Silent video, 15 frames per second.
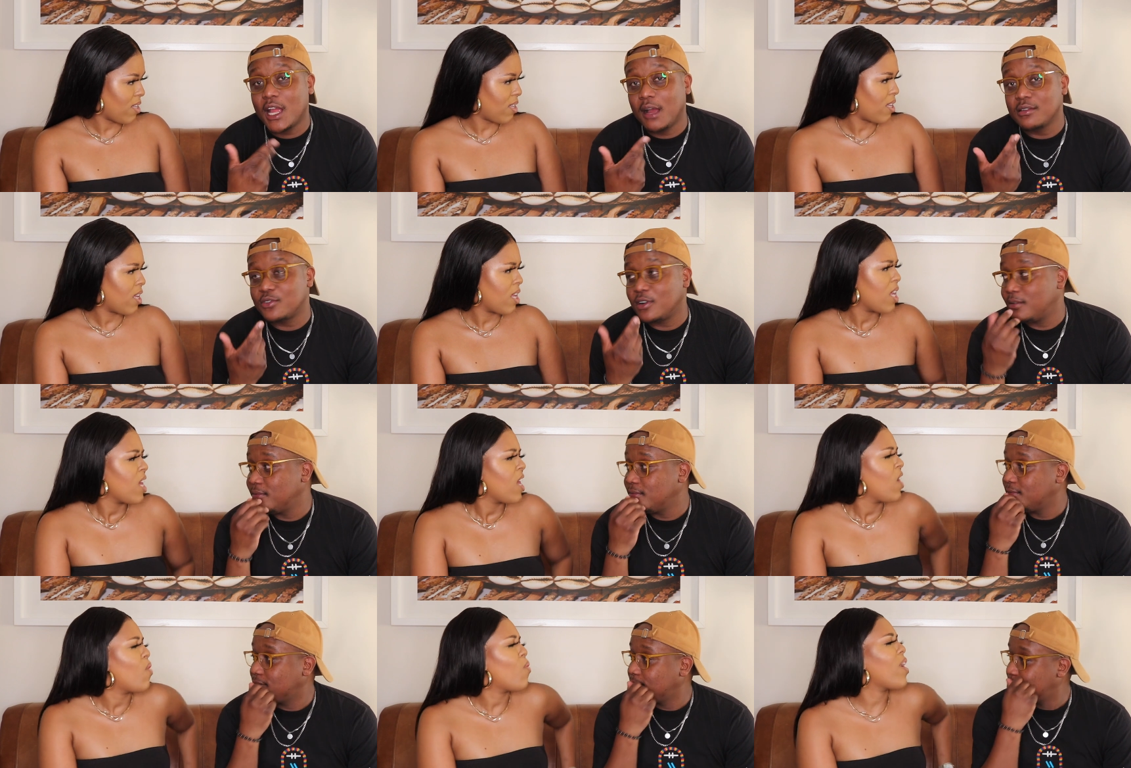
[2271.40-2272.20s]
Speaker 1: comes from.
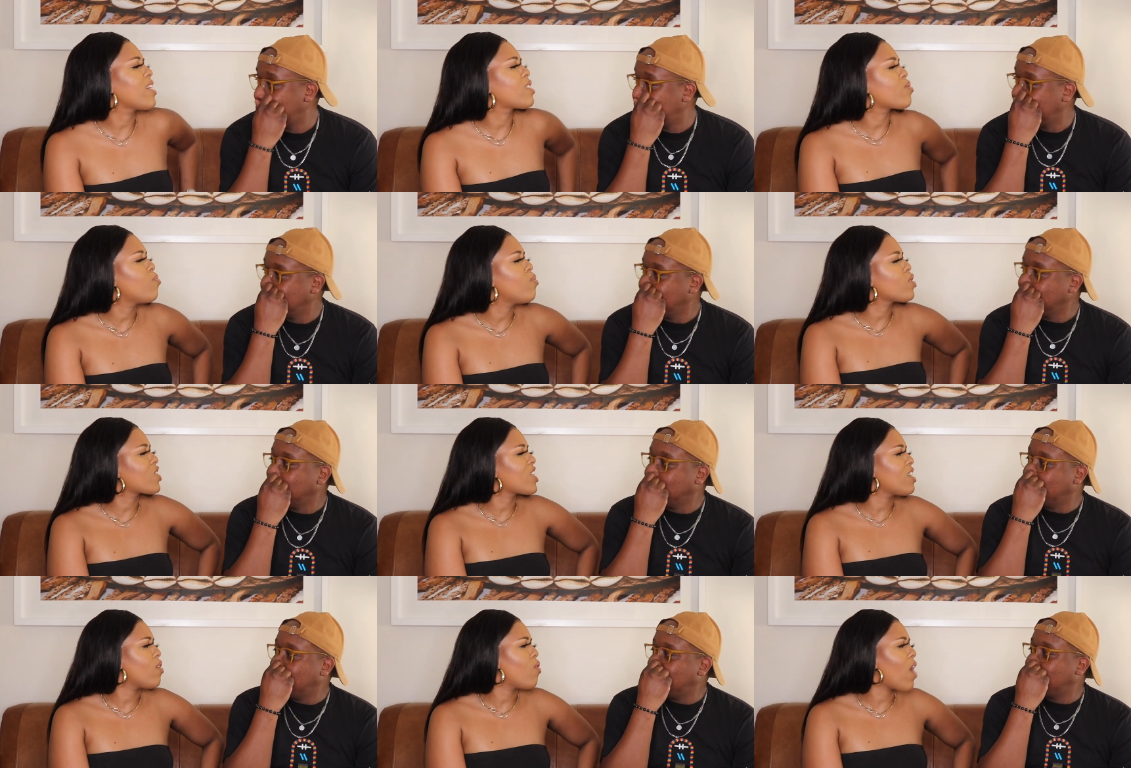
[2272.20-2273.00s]
Speaker 2: Wait,
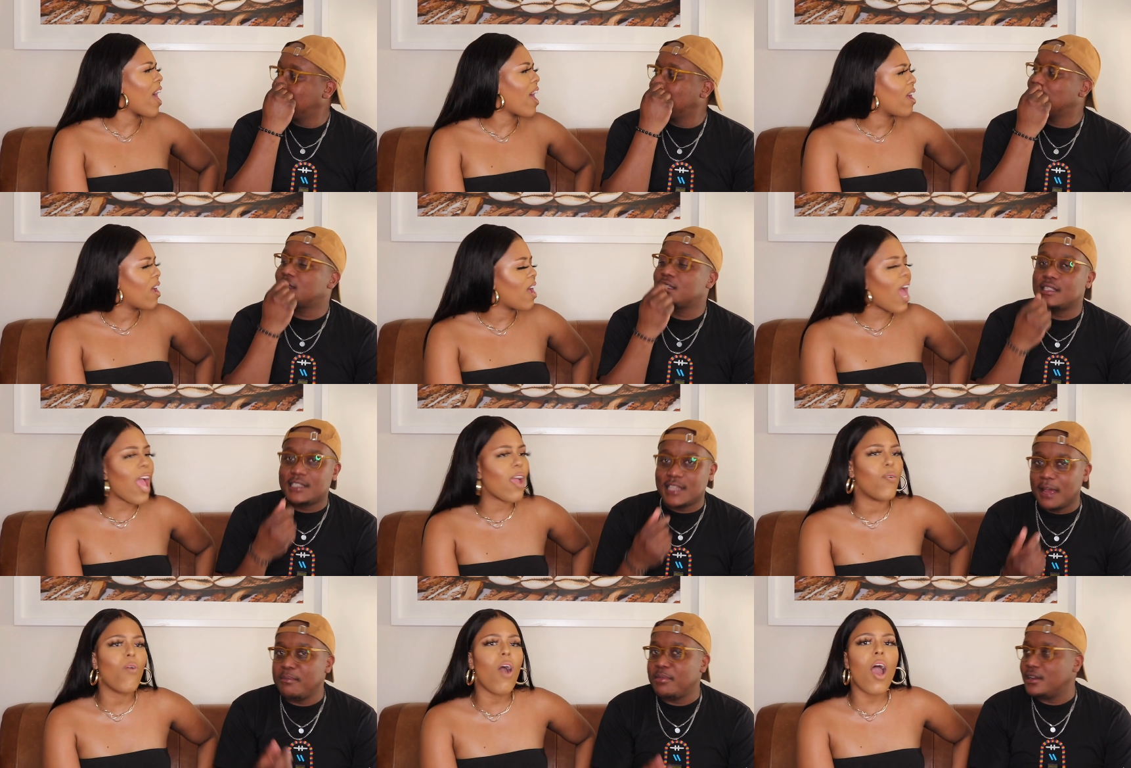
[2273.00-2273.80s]
Muchi. Wait,
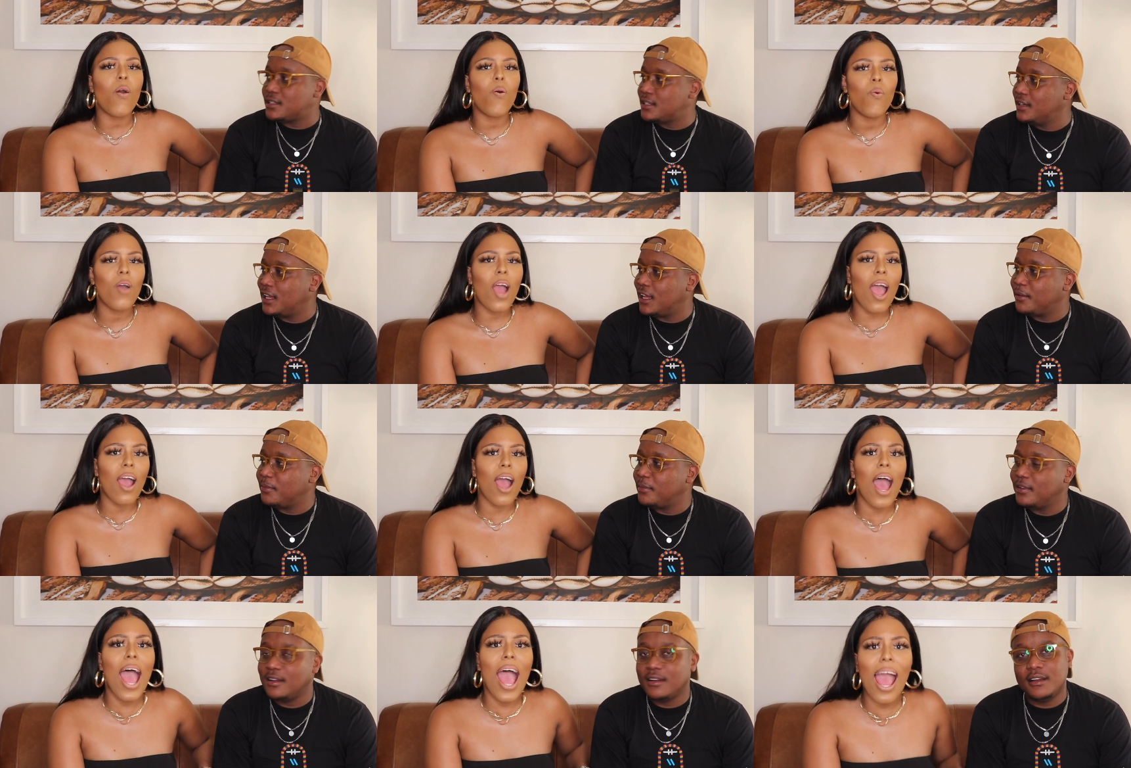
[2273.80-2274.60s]
eh, oh, eh,
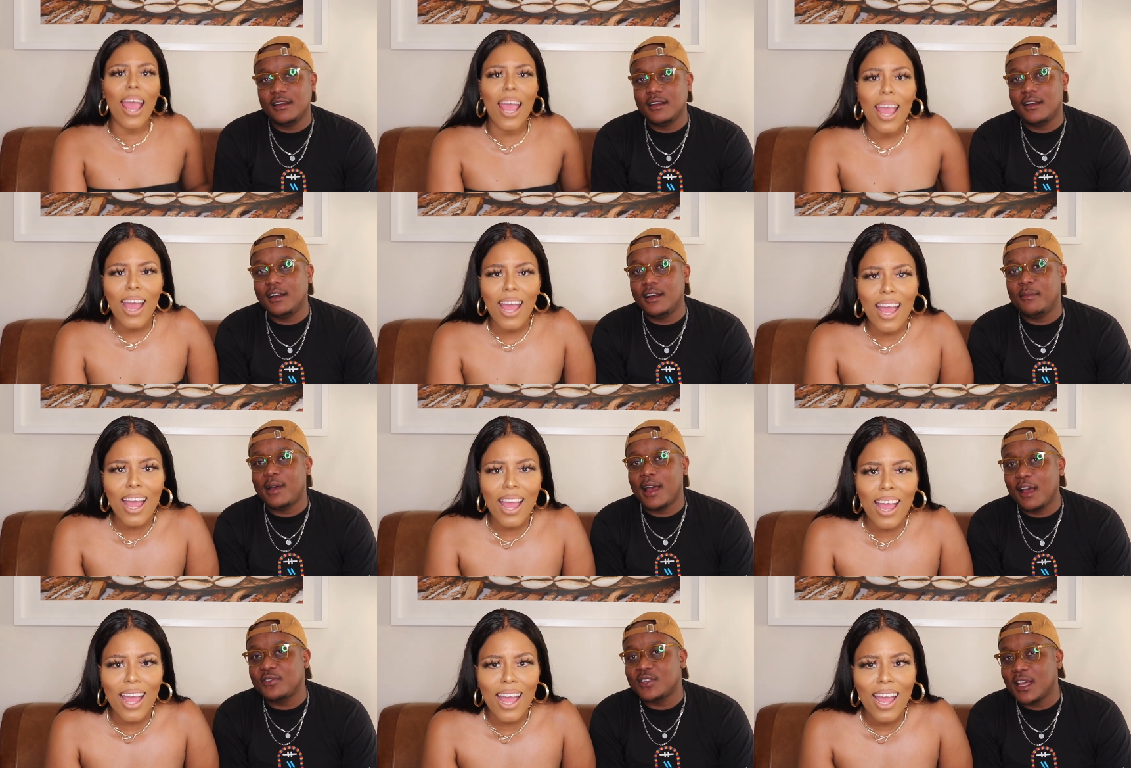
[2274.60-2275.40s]
ah!
Speaker 1: I'm
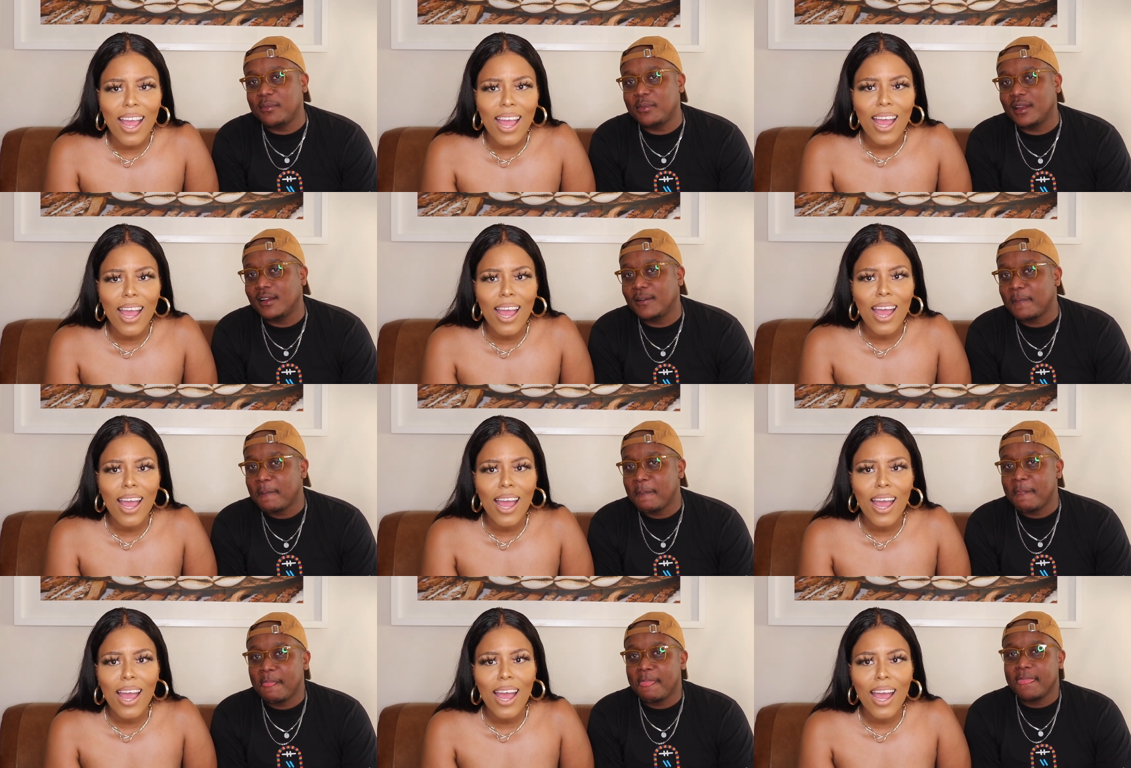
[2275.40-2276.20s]
half Zambian.
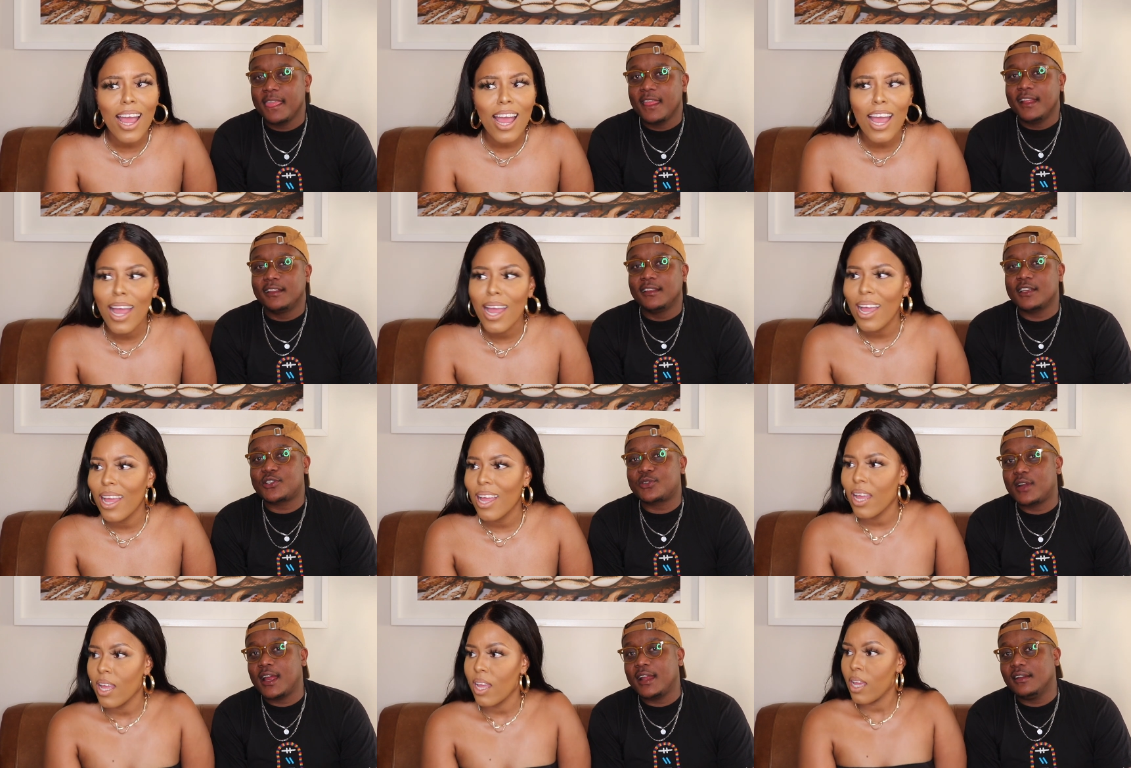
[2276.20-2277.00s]

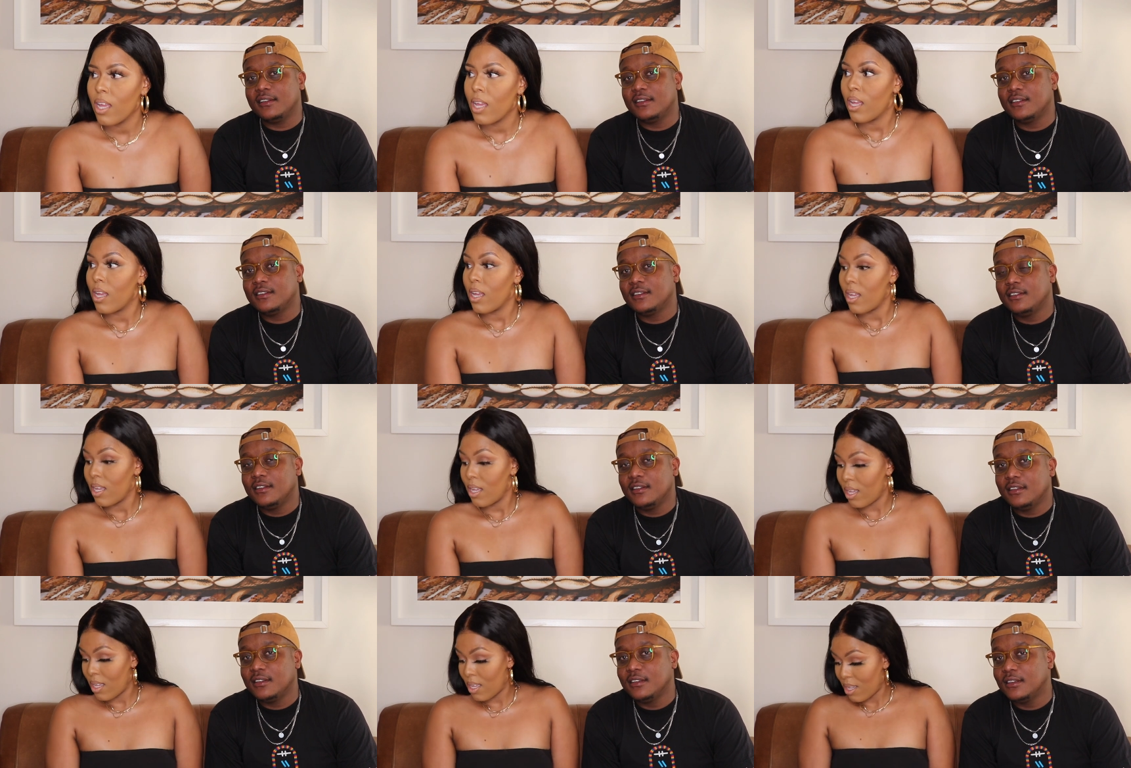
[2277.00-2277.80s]
That's right.
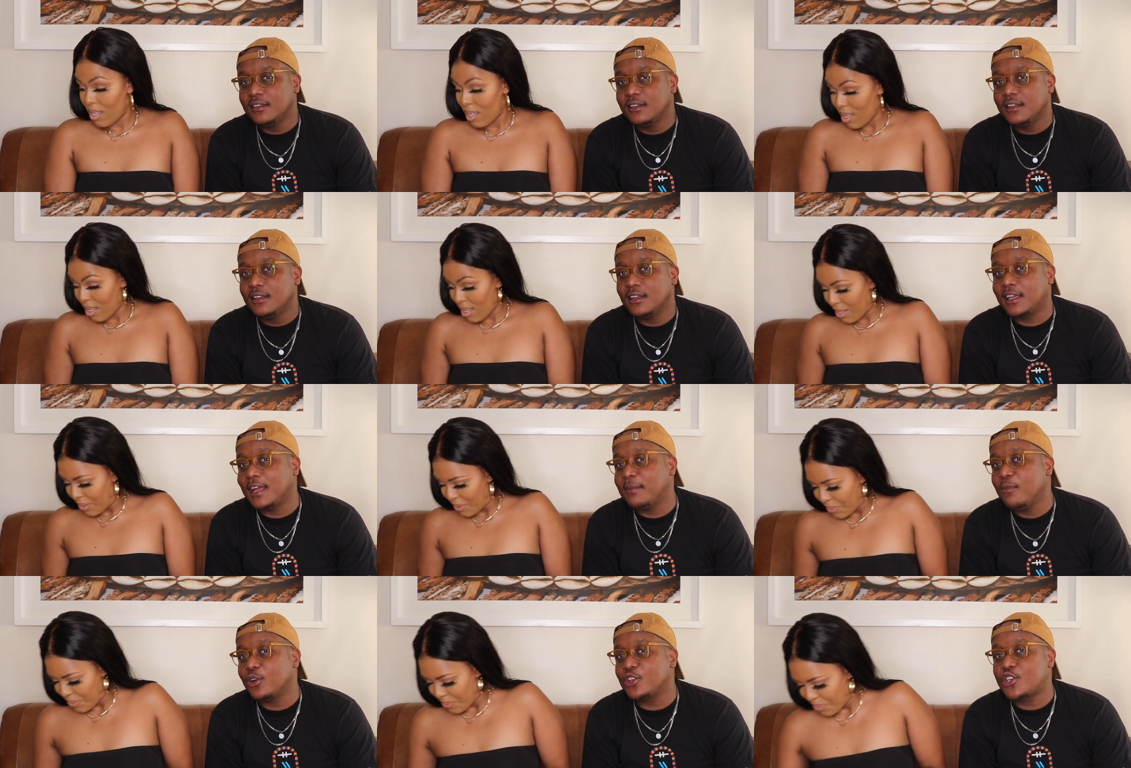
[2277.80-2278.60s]
You
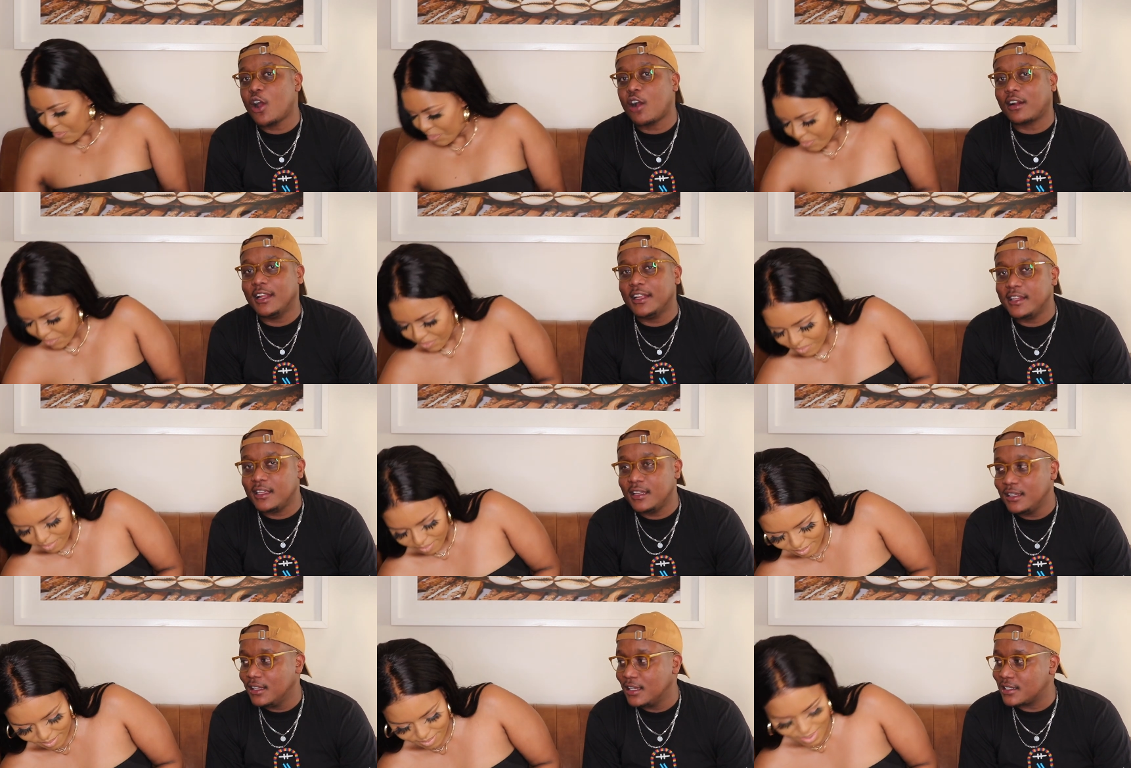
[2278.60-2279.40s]
get more chocolatey
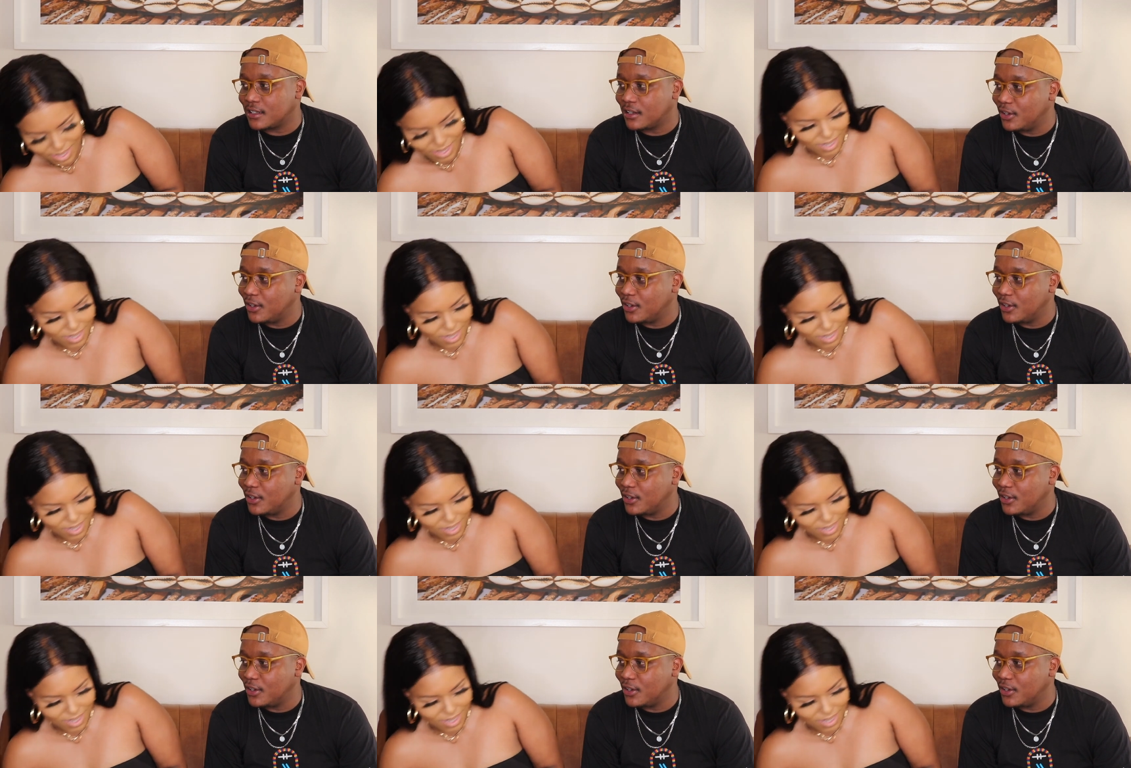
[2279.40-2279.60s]
as it